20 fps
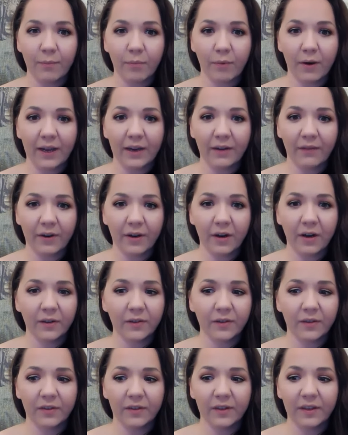brain of a
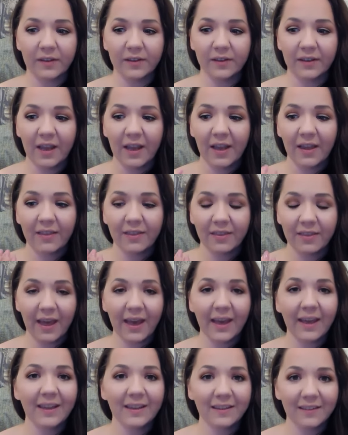narcissist,
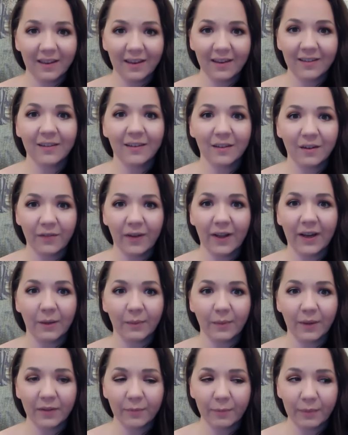that is
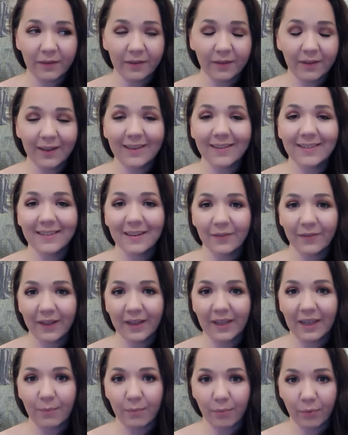underdeveloped. That's been
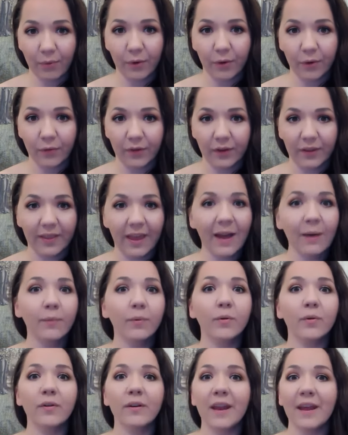scientifically proven. That
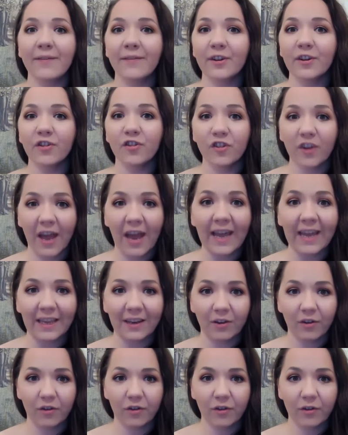will never
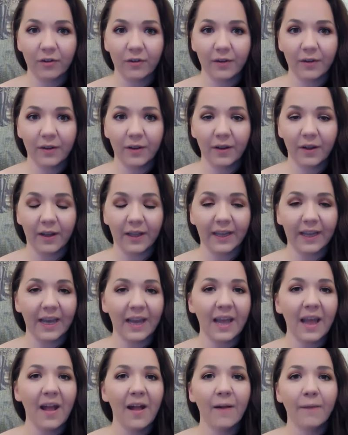change.
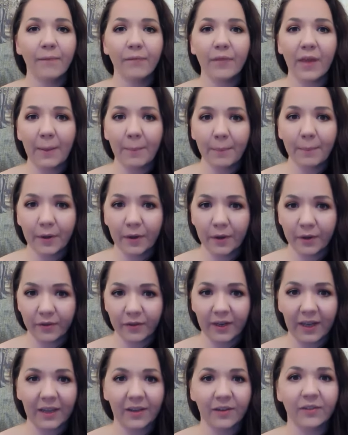Okay? That
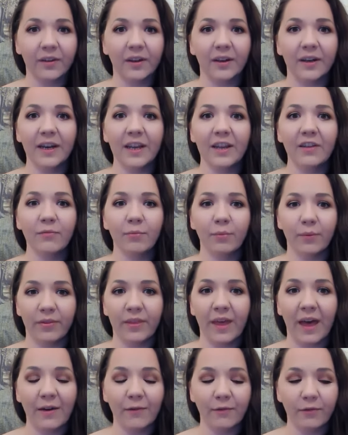person has to live with
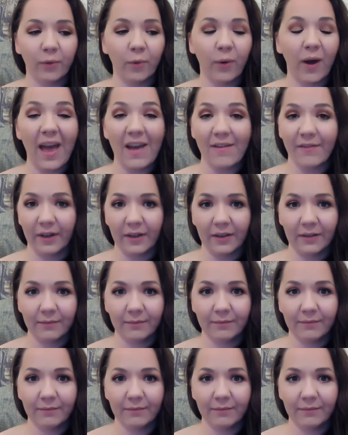that forever.